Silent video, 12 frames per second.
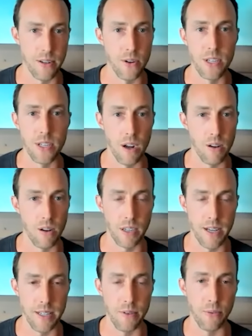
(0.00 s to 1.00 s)
They're using all
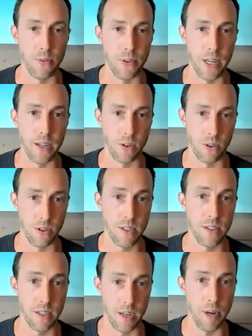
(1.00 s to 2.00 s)
kinds of different
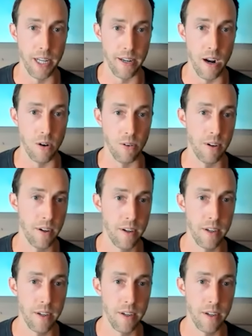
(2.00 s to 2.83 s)
vehicles to come in and out